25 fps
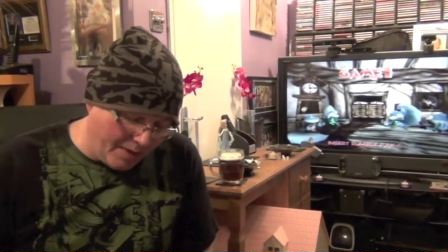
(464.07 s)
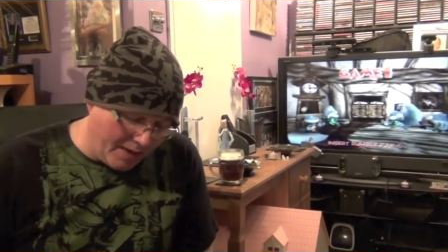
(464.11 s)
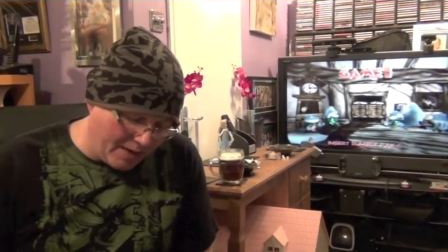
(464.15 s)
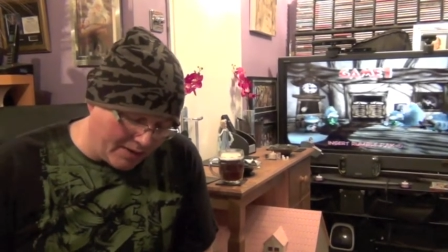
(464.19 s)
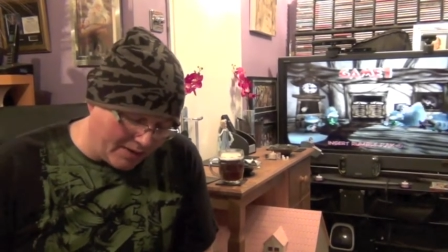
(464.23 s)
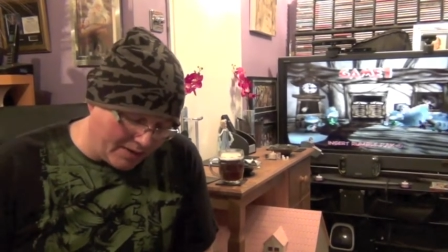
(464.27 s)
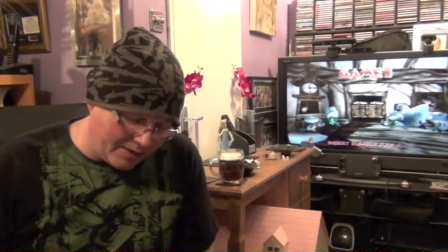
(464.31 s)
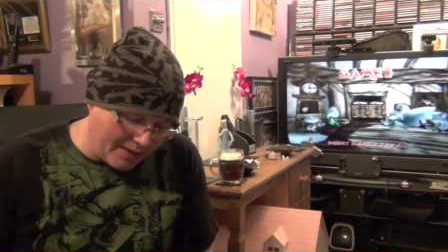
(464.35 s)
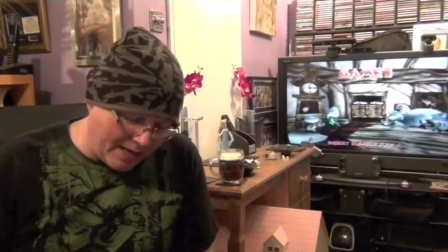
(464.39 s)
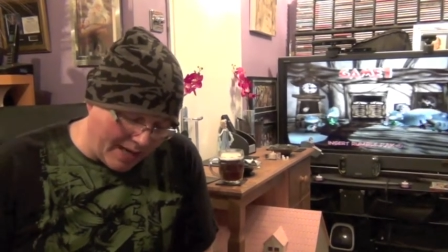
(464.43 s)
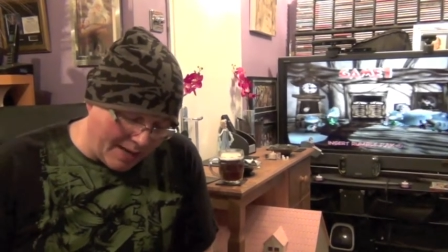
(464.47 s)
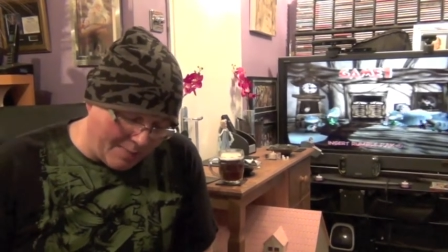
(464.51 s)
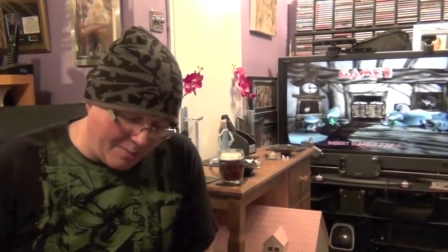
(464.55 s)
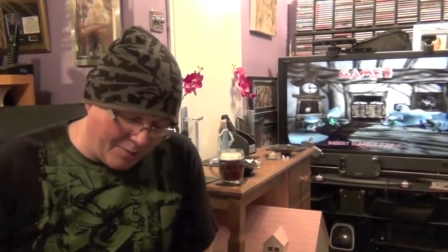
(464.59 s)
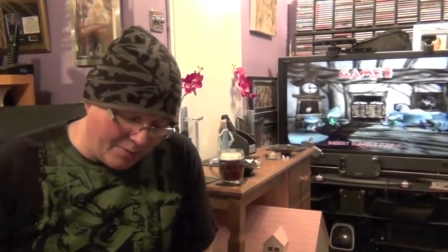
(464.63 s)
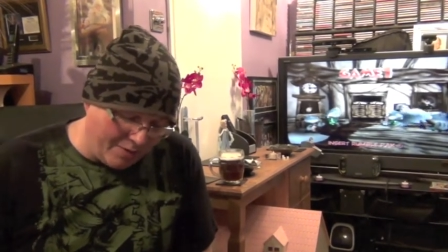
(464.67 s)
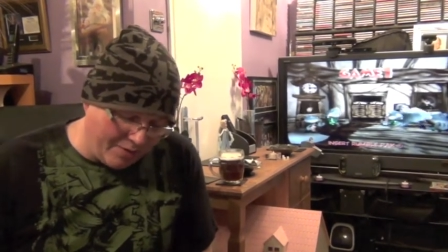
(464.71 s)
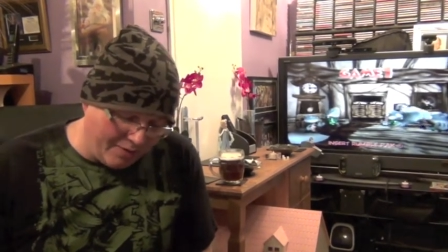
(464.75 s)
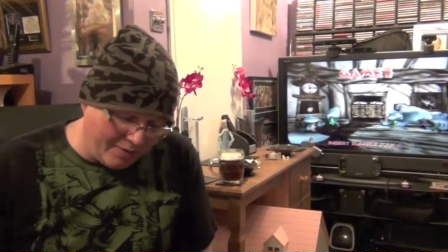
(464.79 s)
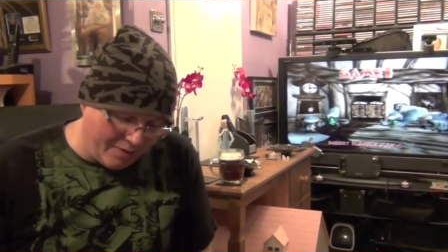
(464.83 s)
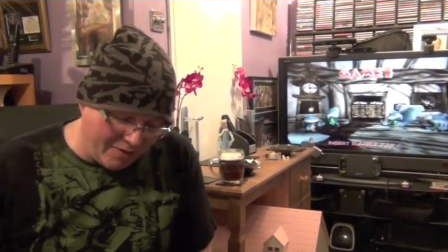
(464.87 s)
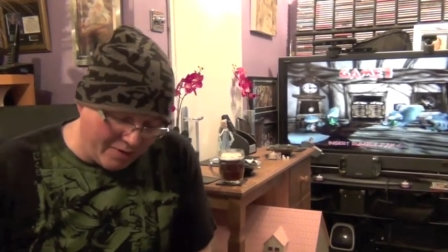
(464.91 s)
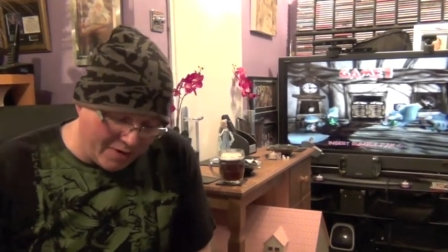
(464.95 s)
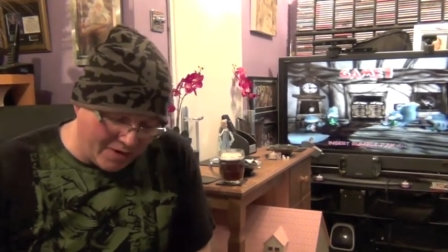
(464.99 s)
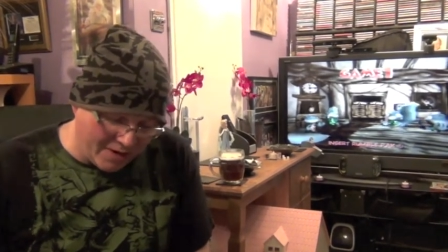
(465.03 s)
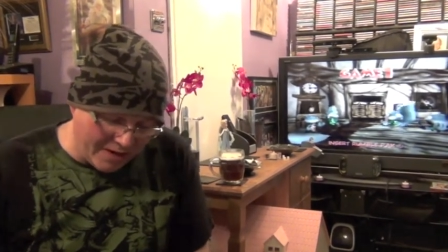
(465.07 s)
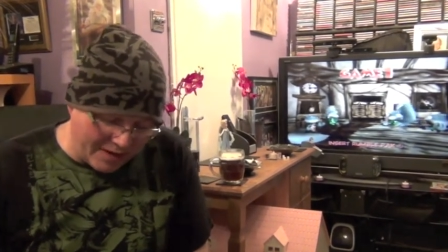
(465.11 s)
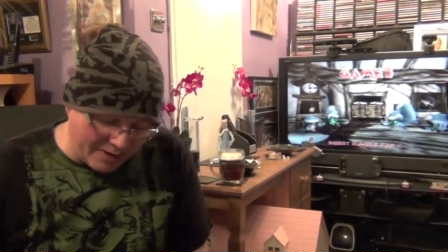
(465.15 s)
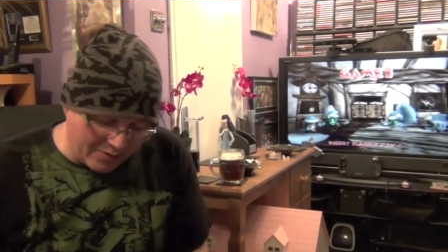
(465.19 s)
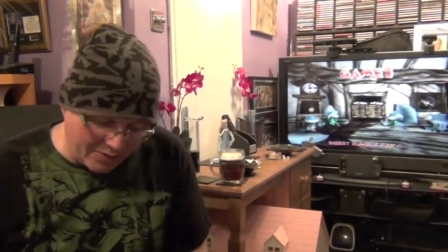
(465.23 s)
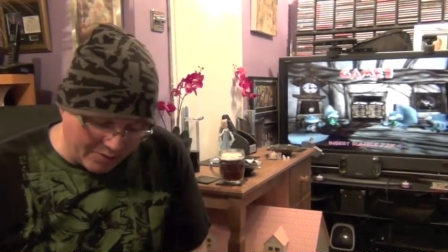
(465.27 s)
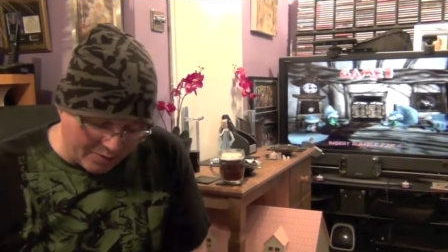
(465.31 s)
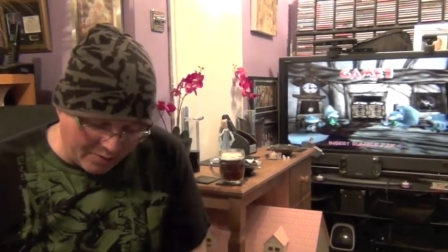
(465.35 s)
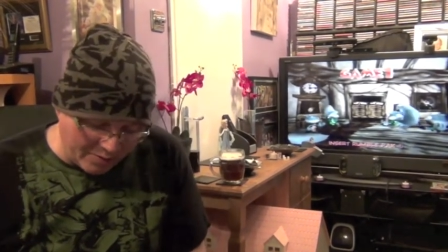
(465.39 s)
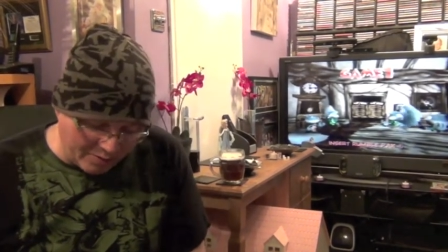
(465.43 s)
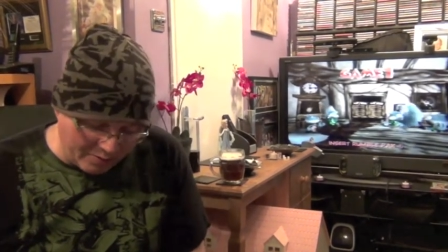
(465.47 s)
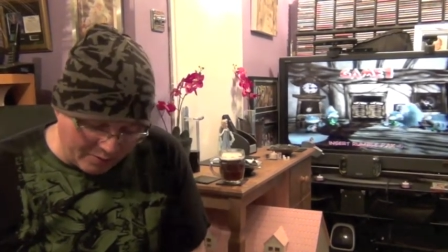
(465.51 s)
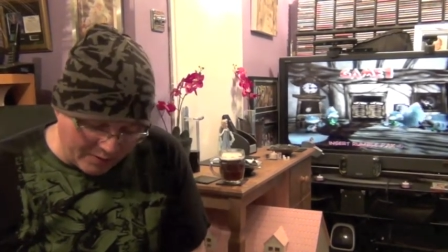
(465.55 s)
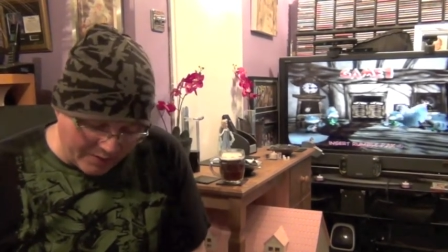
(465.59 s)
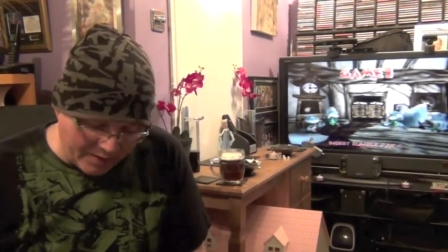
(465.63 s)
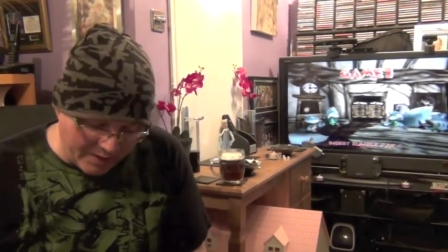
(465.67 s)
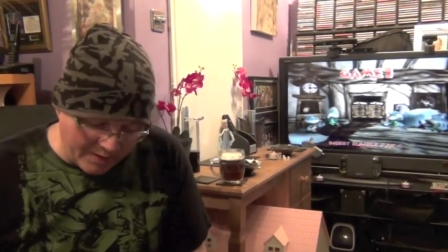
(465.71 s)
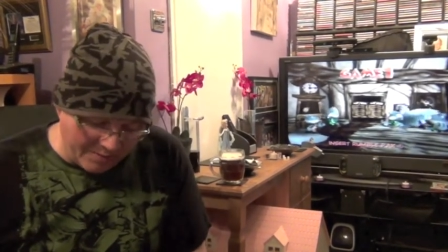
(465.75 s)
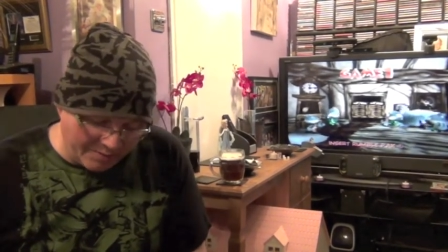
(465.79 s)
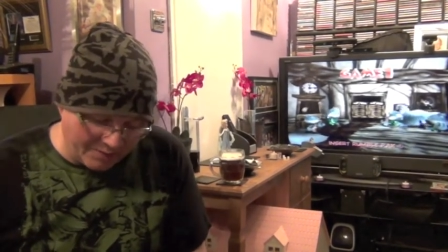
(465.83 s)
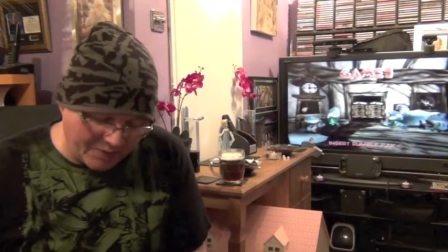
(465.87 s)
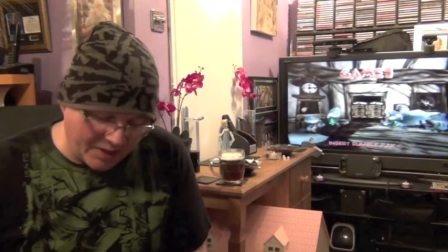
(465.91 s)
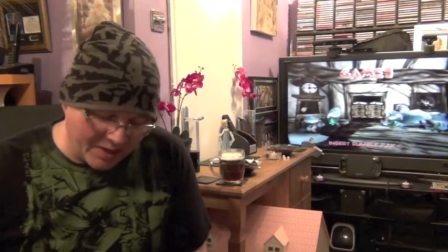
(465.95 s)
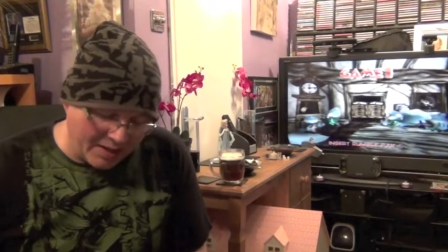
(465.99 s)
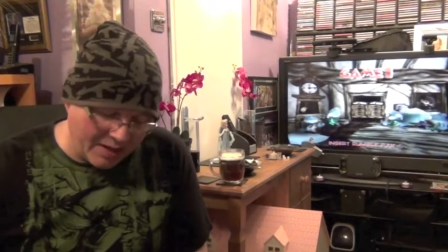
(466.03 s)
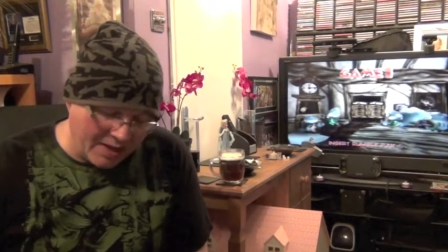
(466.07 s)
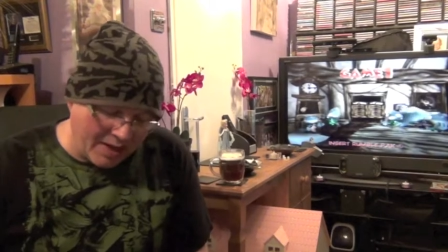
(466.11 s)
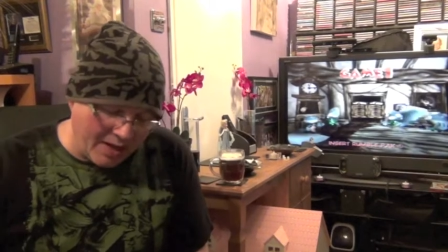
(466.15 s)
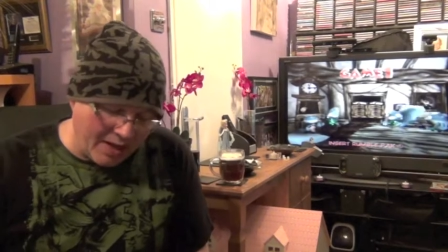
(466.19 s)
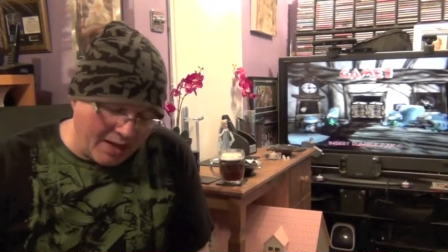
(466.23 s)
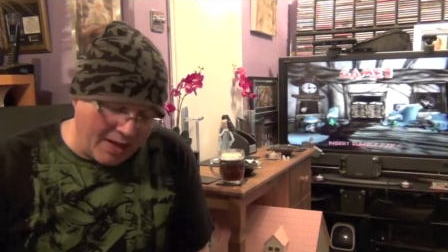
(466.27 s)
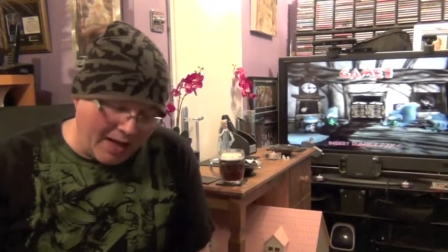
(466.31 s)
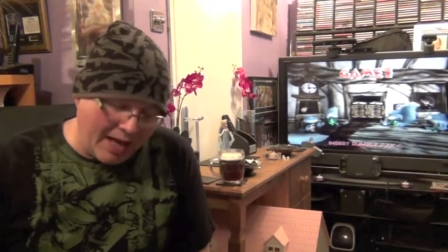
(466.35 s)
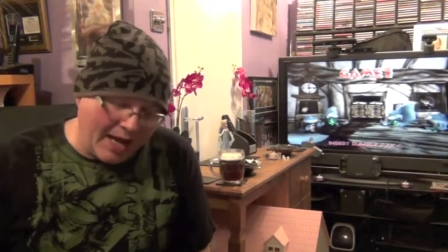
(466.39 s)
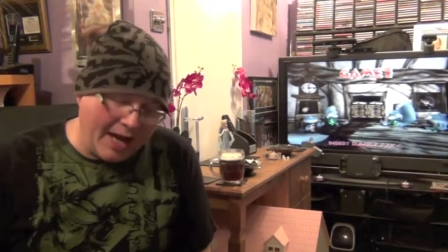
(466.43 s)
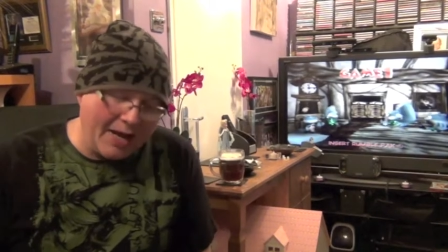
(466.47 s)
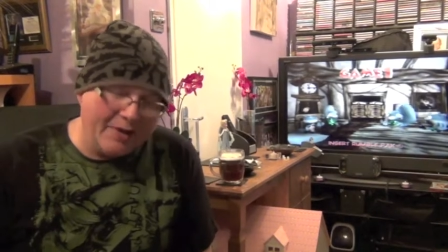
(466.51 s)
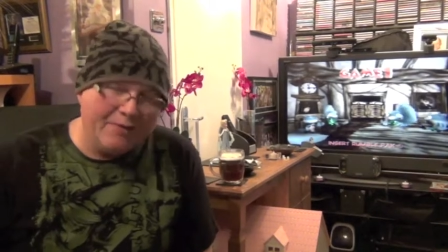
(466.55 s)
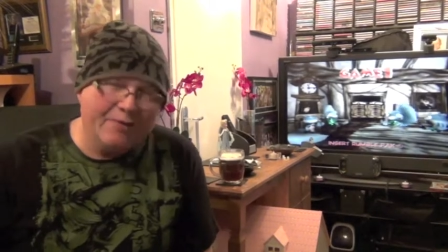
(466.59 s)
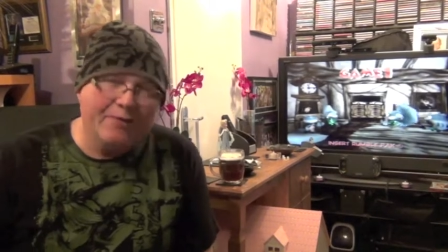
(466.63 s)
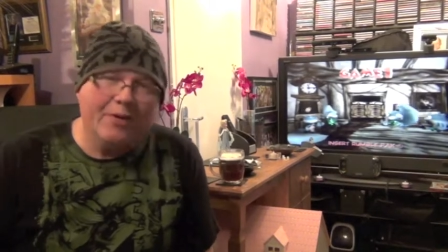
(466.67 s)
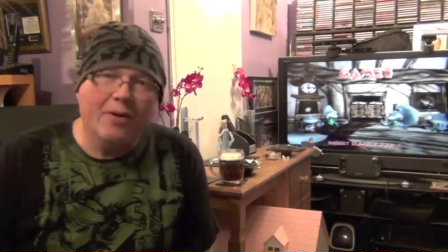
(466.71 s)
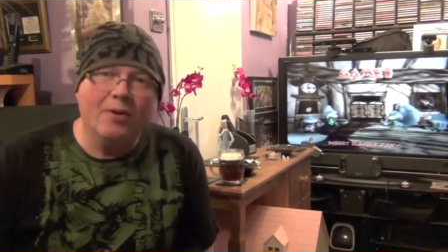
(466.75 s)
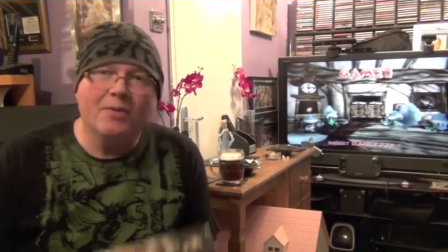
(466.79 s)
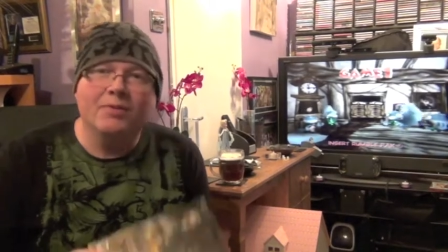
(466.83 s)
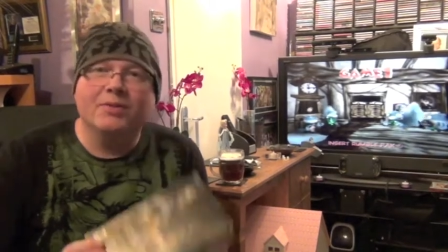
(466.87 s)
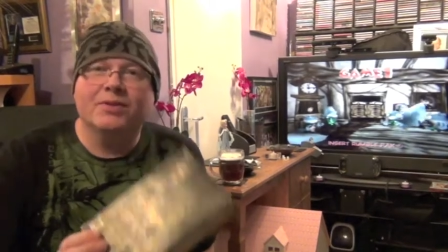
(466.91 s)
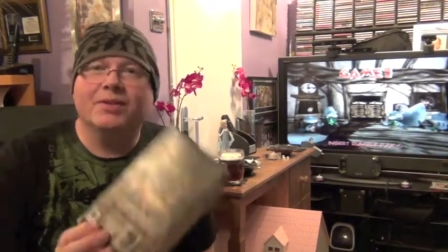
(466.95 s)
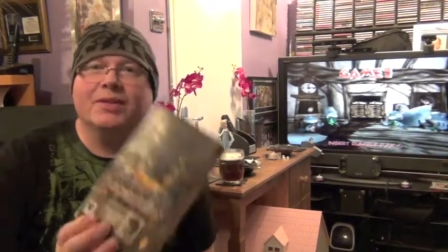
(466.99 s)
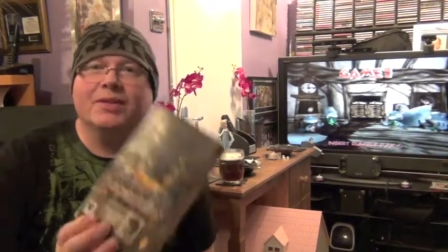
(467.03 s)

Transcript: but to get them with the actual headphone